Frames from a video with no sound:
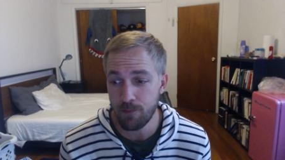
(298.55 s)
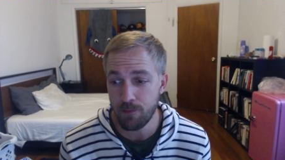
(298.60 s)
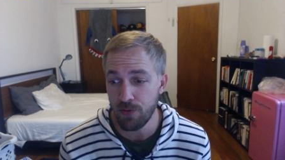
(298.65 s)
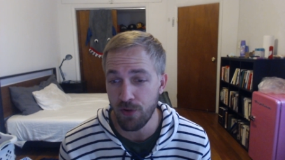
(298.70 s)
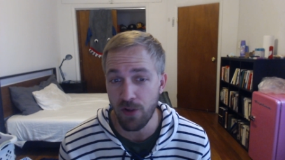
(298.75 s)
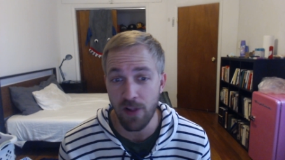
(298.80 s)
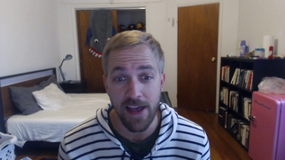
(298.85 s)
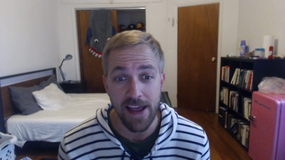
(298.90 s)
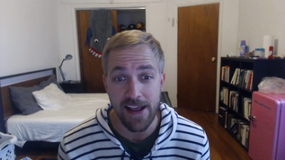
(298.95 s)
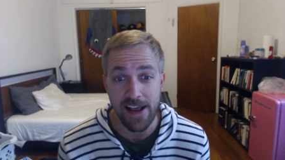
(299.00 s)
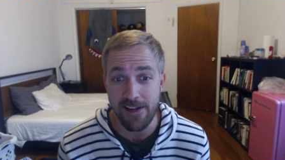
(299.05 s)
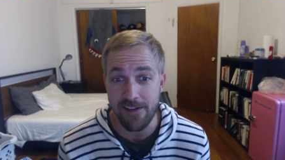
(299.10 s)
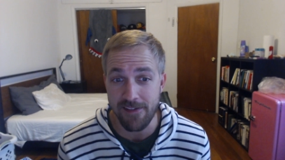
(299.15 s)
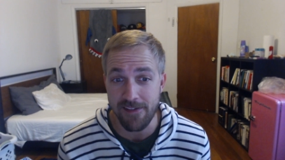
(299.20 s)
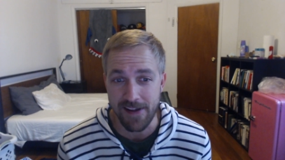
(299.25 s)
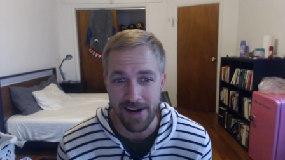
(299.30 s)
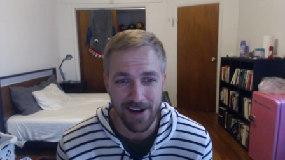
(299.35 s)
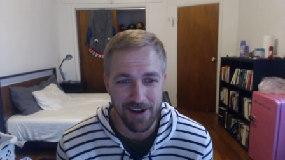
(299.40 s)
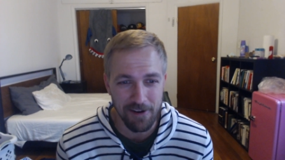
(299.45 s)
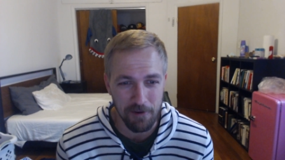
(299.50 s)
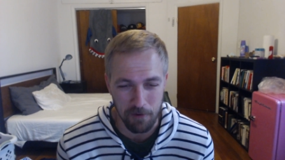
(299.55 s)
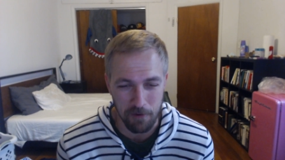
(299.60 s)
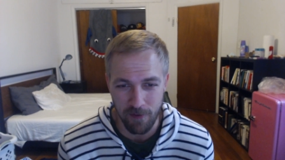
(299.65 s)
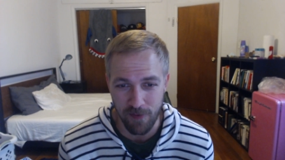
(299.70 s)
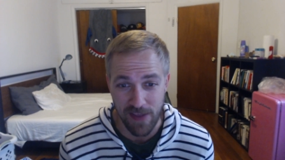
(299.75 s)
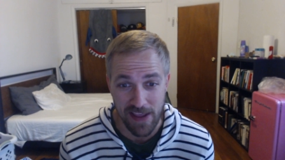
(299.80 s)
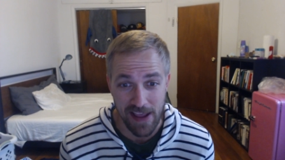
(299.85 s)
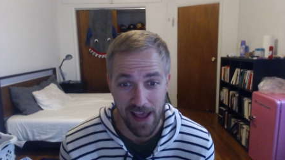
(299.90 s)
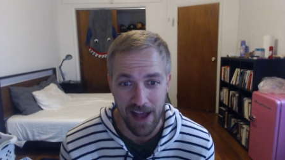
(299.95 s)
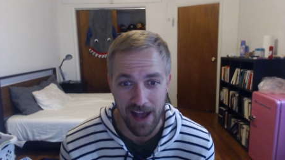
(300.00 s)
plays or
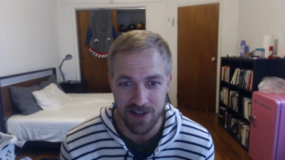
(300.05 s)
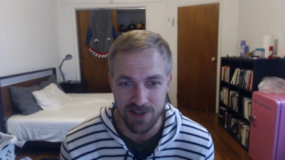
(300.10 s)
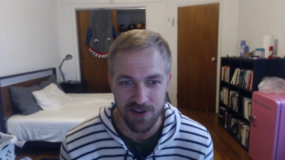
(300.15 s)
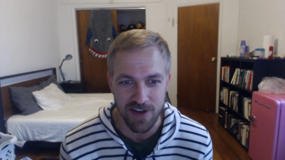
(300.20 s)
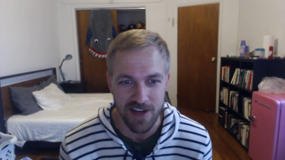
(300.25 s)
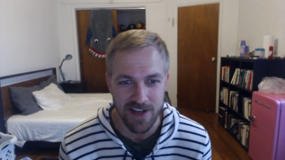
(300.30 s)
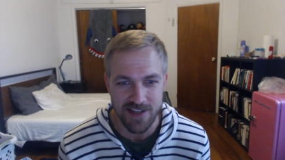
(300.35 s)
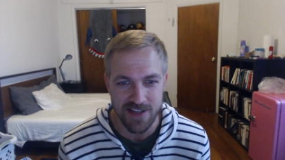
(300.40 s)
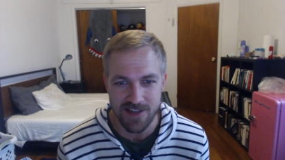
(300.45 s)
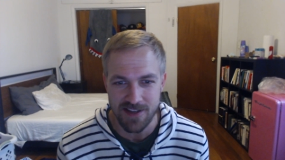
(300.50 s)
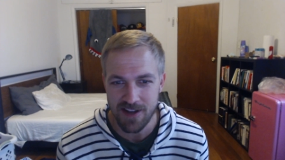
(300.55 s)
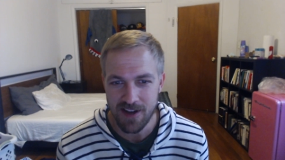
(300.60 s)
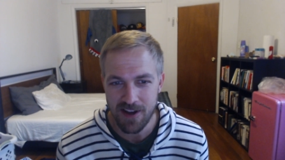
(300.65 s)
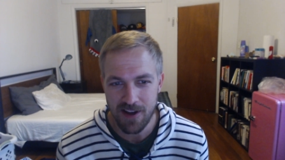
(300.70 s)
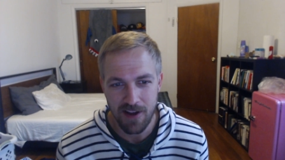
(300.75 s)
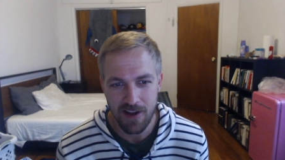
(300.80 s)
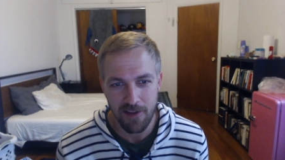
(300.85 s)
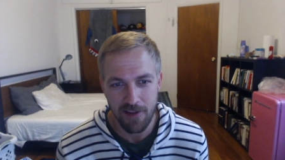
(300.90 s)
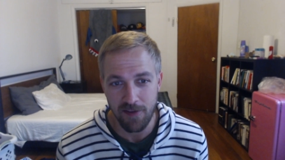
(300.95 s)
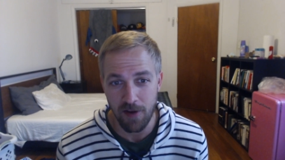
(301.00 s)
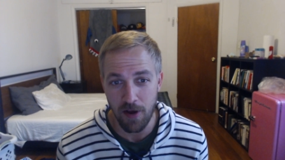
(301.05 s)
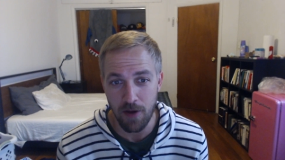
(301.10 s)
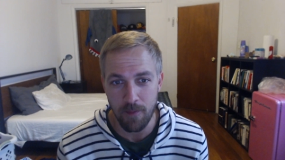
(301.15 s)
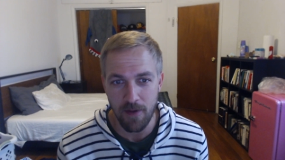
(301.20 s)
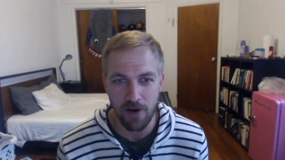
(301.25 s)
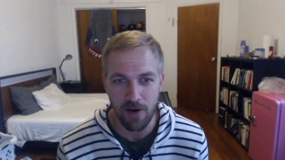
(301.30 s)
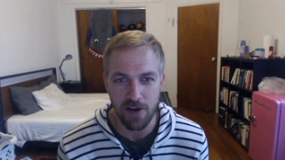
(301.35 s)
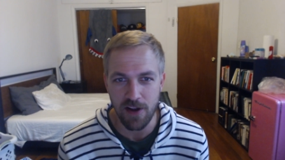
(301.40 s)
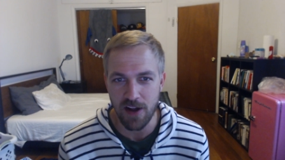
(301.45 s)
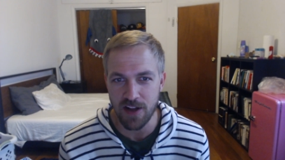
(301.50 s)
theatrics Saw a
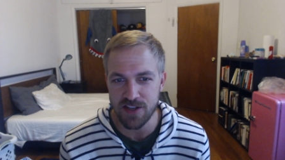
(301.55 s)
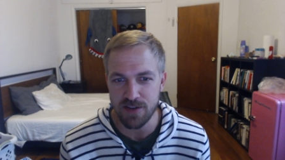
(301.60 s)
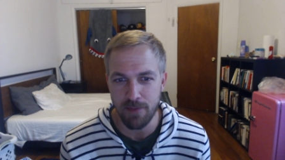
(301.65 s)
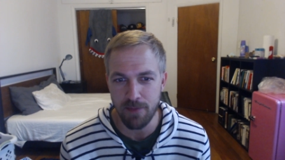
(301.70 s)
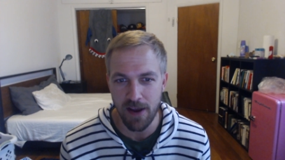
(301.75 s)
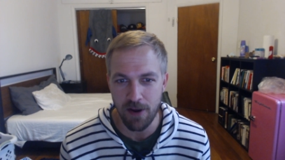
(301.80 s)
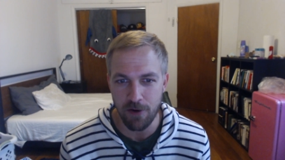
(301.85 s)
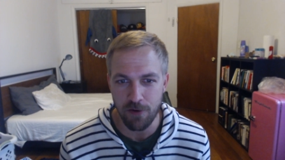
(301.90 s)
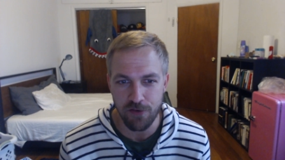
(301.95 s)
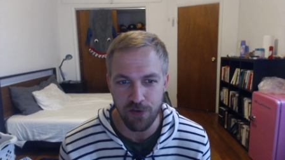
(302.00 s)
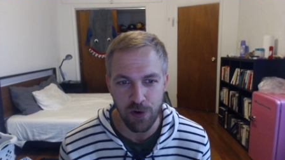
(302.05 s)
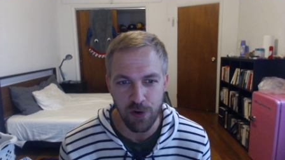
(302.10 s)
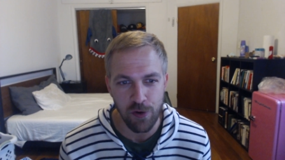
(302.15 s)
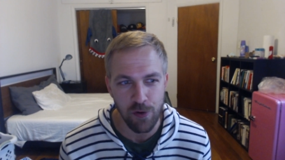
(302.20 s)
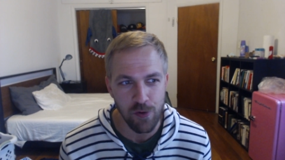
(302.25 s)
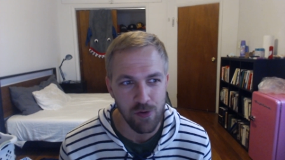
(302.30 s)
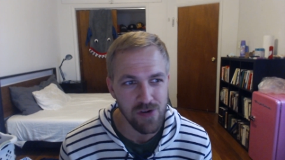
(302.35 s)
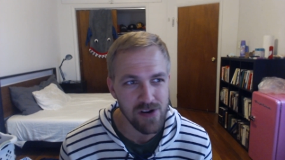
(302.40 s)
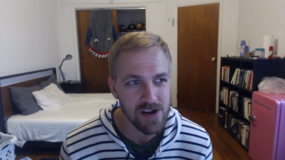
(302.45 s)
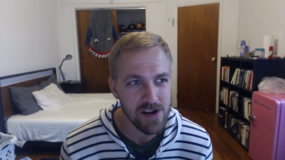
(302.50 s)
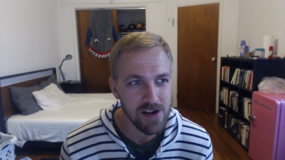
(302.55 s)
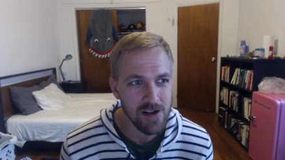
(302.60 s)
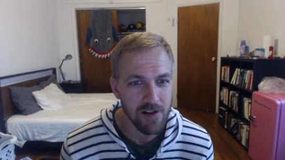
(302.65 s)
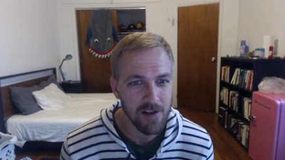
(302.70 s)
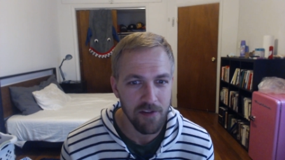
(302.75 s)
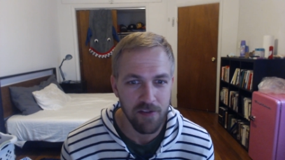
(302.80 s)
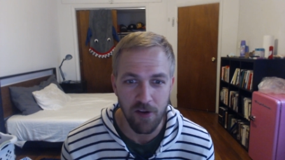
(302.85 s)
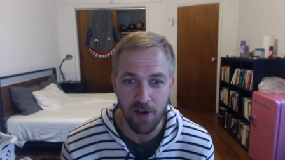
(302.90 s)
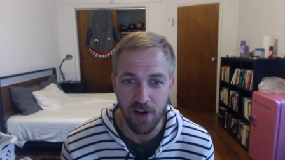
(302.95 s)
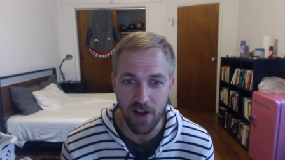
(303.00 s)
mariachi band or two.
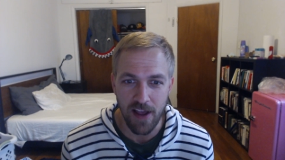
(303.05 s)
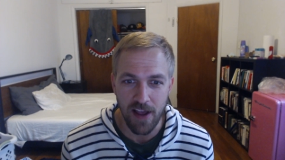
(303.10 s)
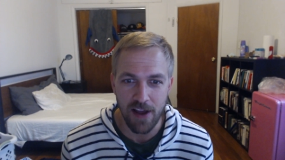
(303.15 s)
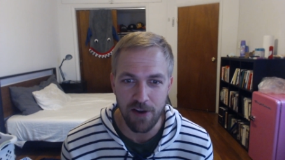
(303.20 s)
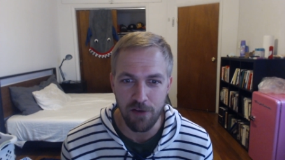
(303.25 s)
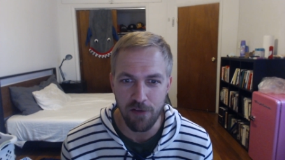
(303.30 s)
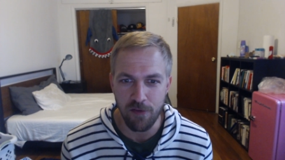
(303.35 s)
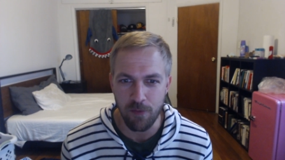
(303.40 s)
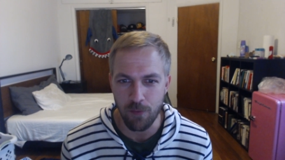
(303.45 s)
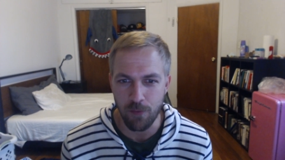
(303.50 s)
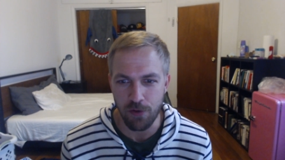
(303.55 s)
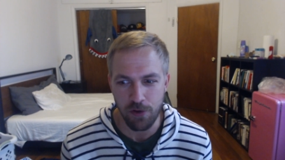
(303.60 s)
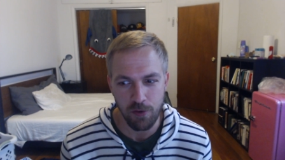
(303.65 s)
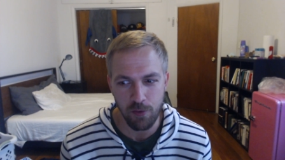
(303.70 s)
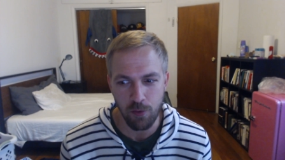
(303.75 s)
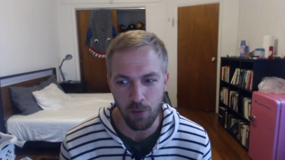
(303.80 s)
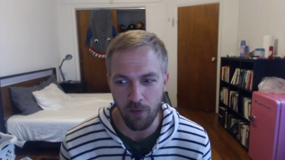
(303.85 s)
Saw a guy do some really cool